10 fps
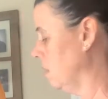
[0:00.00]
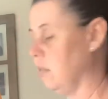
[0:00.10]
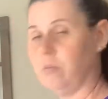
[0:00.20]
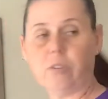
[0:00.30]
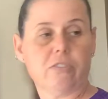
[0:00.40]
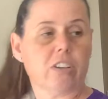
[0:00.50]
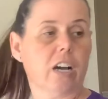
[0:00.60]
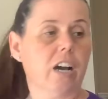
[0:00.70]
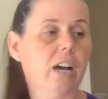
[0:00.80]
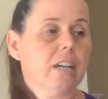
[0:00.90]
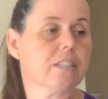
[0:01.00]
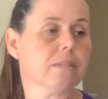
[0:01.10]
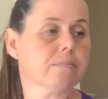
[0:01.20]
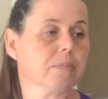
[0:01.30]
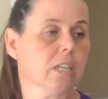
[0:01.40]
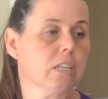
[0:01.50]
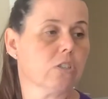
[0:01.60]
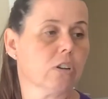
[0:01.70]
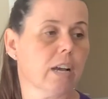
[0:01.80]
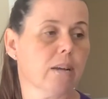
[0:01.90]
We've got a
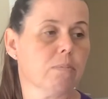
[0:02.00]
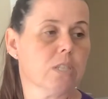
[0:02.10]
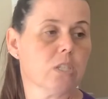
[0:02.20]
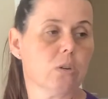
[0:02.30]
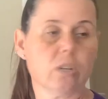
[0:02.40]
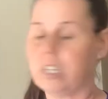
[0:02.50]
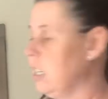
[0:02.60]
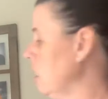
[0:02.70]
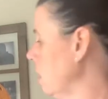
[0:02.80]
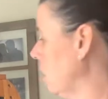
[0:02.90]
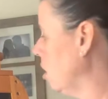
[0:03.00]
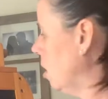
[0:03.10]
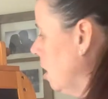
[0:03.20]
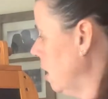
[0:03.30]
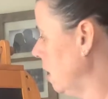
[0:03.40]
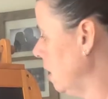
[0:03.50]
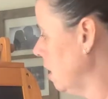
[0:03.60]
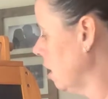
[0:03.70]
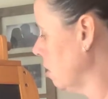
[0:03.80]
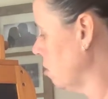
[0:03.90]
trapezoid on
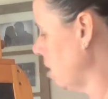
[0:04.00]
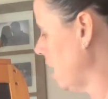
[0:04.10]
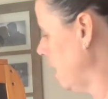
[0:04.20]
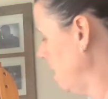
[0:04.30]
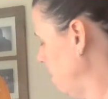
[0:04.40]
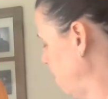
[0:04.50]
a graph,